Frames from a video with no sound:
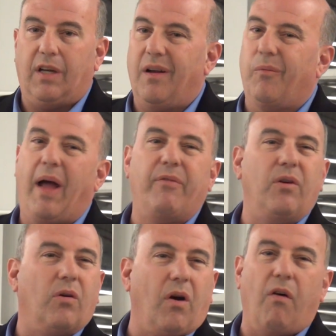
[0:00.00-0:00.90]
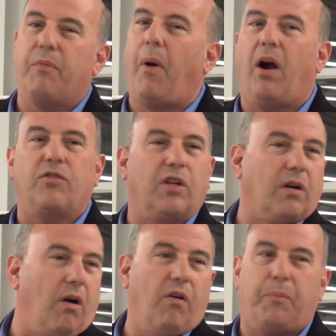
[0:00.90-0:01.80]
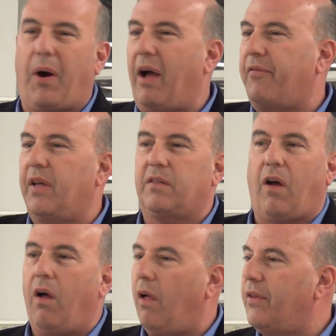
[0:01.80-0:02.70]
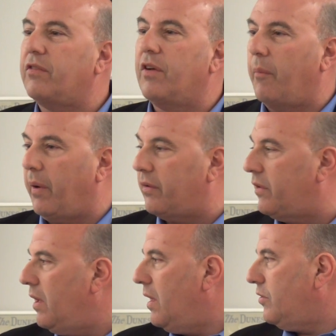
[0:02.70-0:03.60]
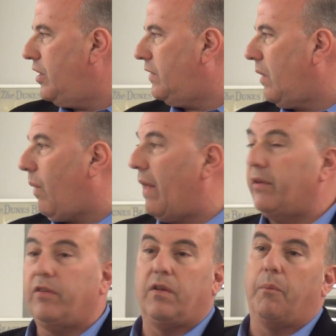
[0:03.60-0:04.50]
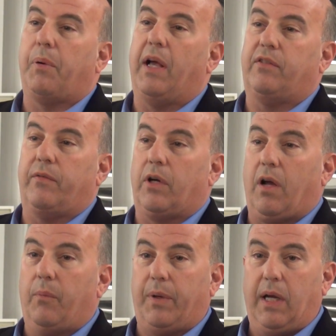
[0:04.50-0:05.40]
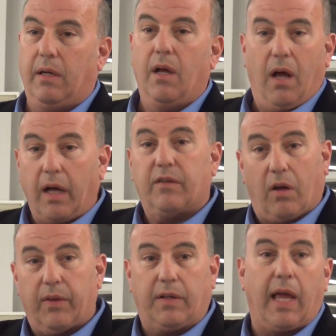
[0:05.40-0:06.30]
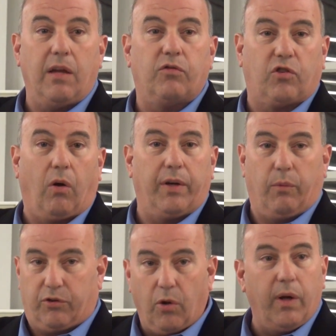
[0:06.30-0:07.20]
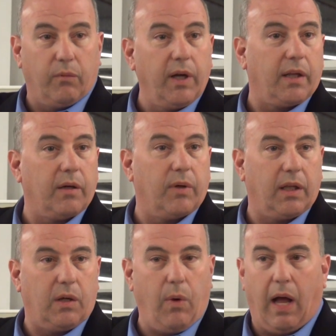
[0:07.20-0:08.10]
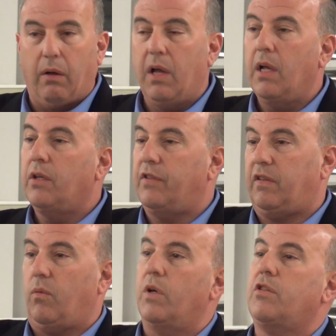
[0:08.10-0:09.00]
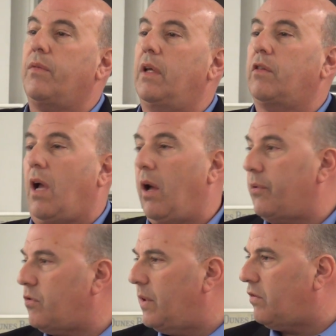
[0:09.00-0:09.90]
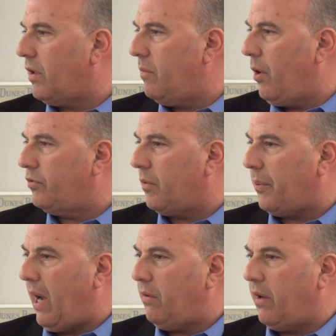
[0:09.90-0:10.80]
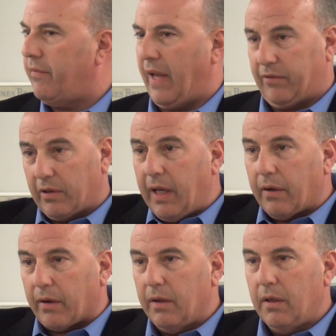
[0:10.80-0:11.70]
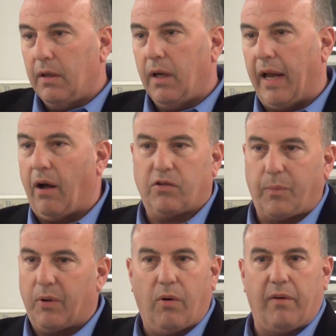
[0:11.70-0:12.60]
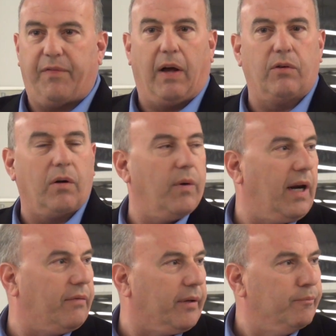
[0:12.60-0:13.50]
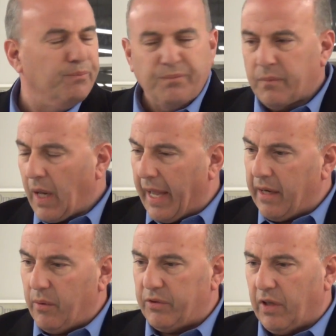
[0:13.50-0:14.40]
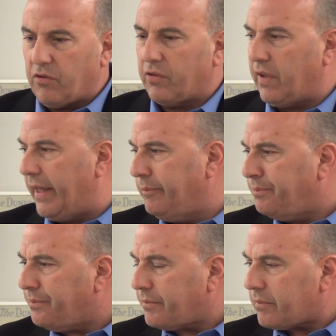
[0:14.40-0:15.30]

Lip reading: Revenue growth, margin growth, profits, all these numbers. She said, wow, this is impressive. Your company, until the day you sold it, was doing really, really well. She said, which of these accomplishments are you most proud of as a leader, an entrepreneur, a founder, whatever? And it was interesting,